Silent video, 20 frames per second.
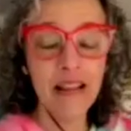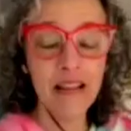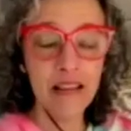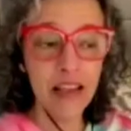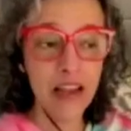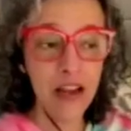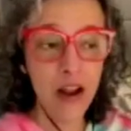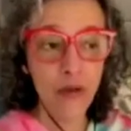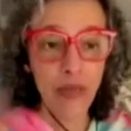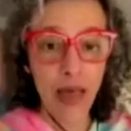
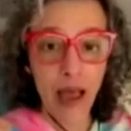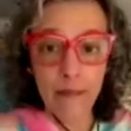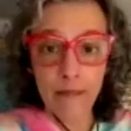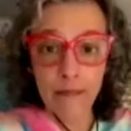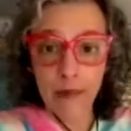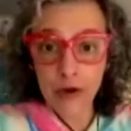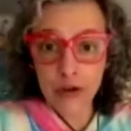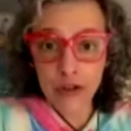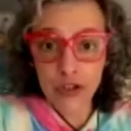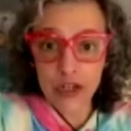you know, that
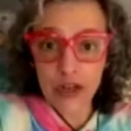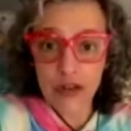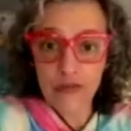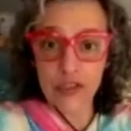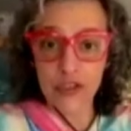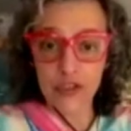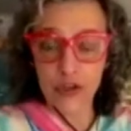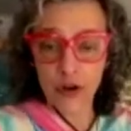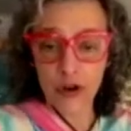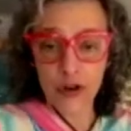motion of
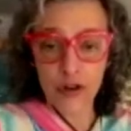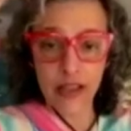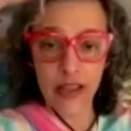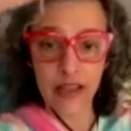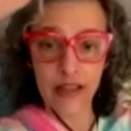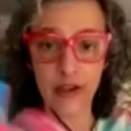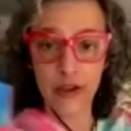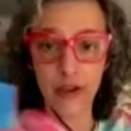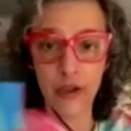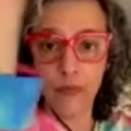
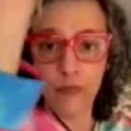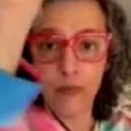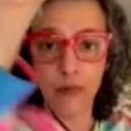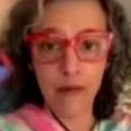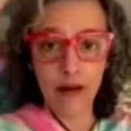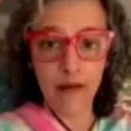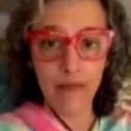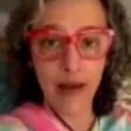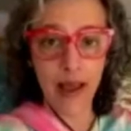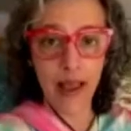circling the hoop
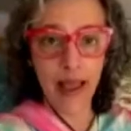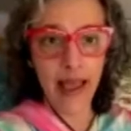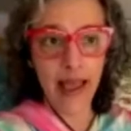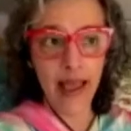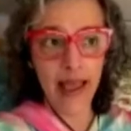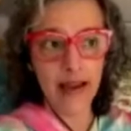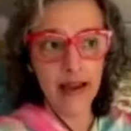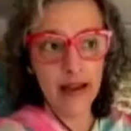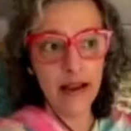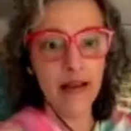above my
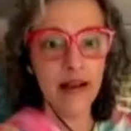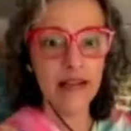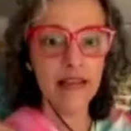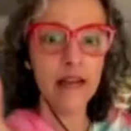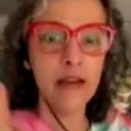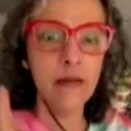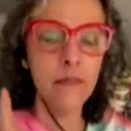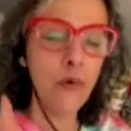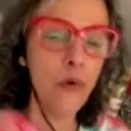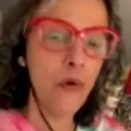head, that's
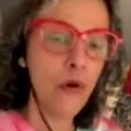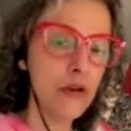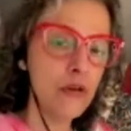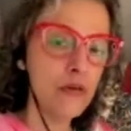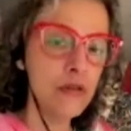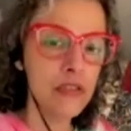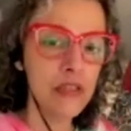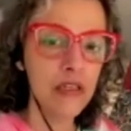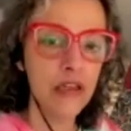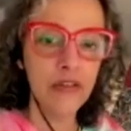an
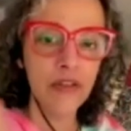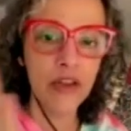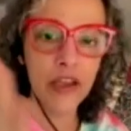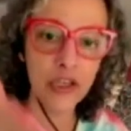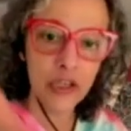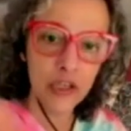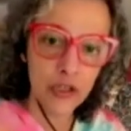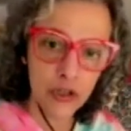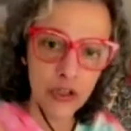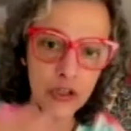important skill that
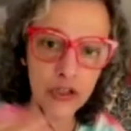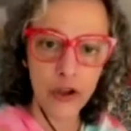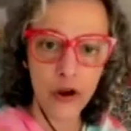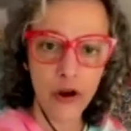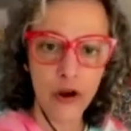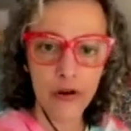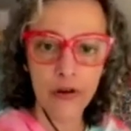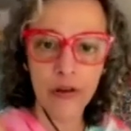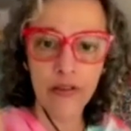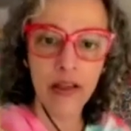you'll
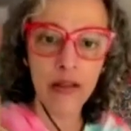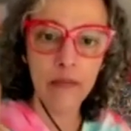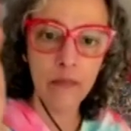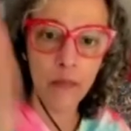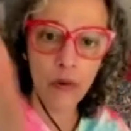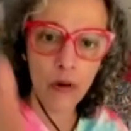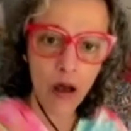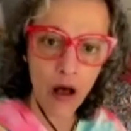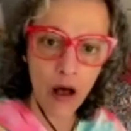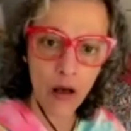learn that
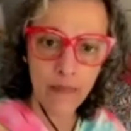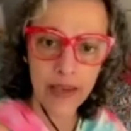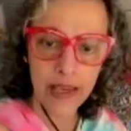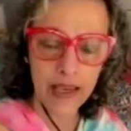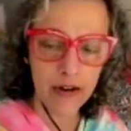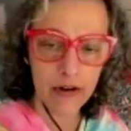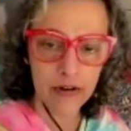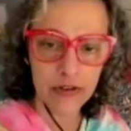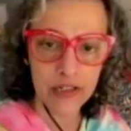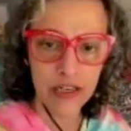all
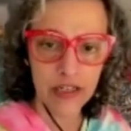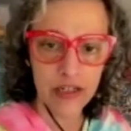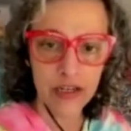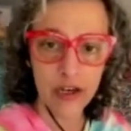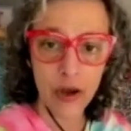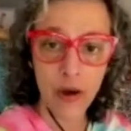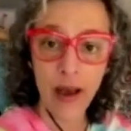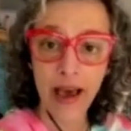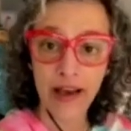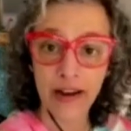beginners need to
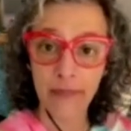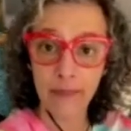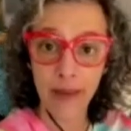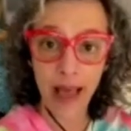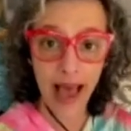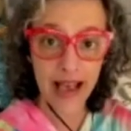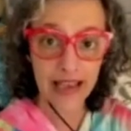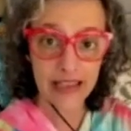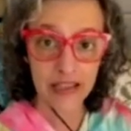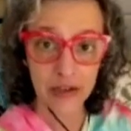know how to
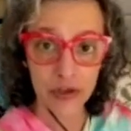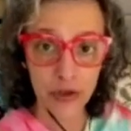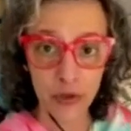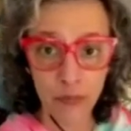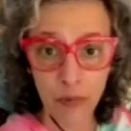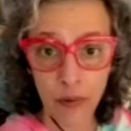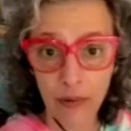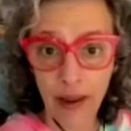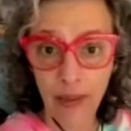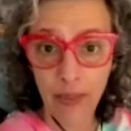pass a
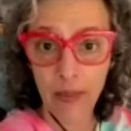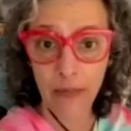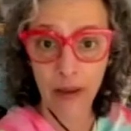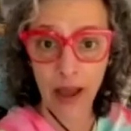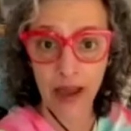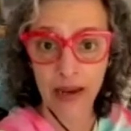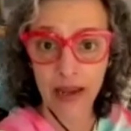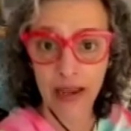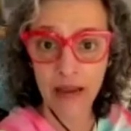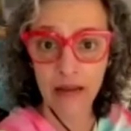hoop around the
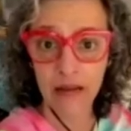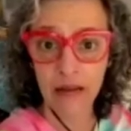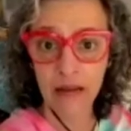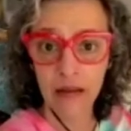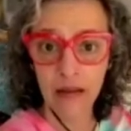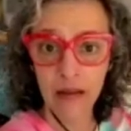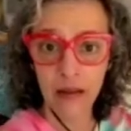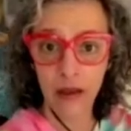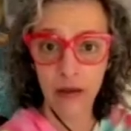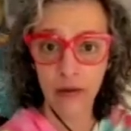body,
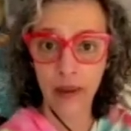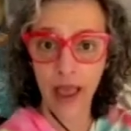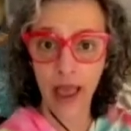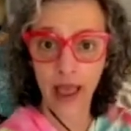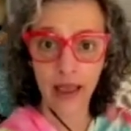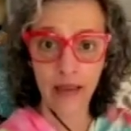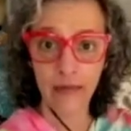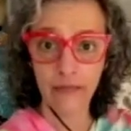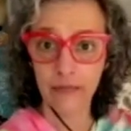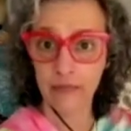
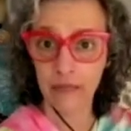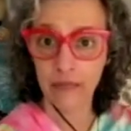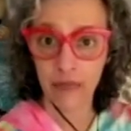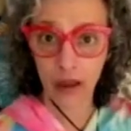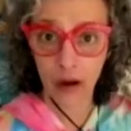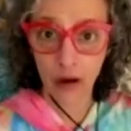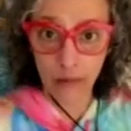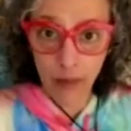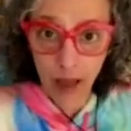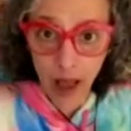okay,
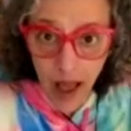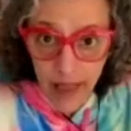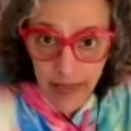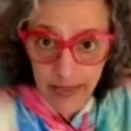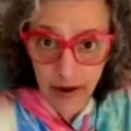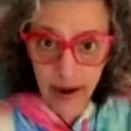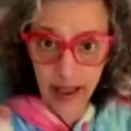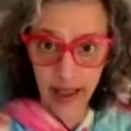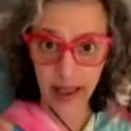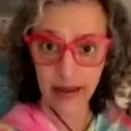or behind
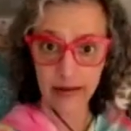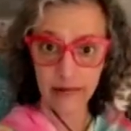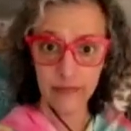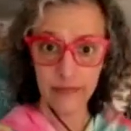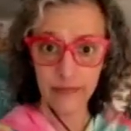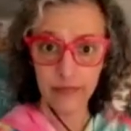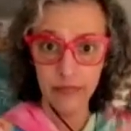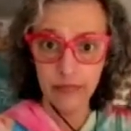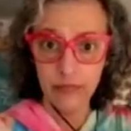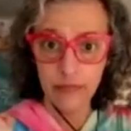their head,
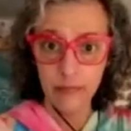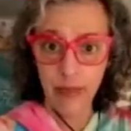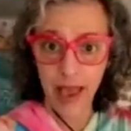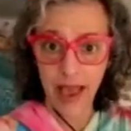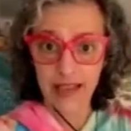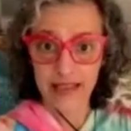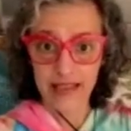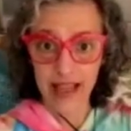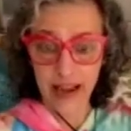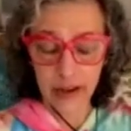
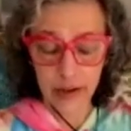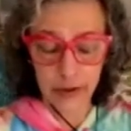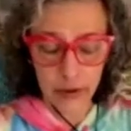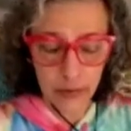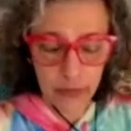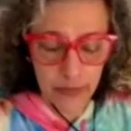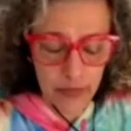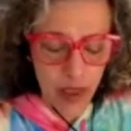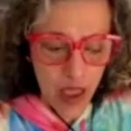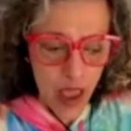pass that
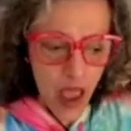hoop.